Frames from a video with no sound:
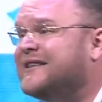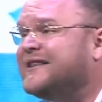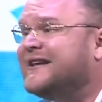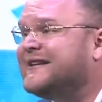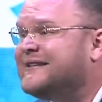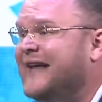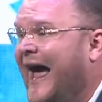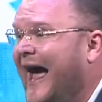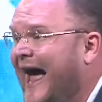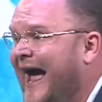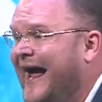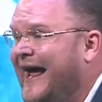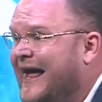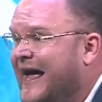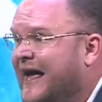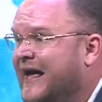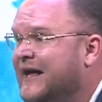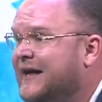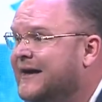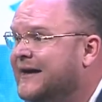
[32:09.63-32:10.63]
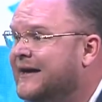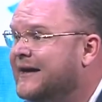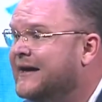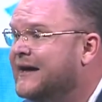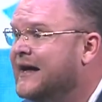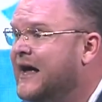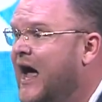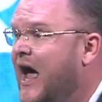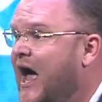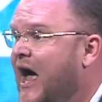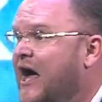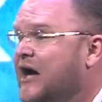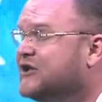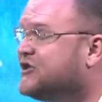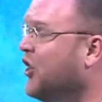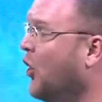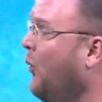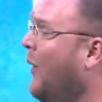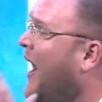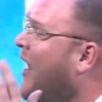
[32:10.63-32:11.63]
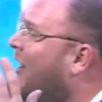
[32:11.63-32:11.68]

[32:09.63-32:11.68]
the day to where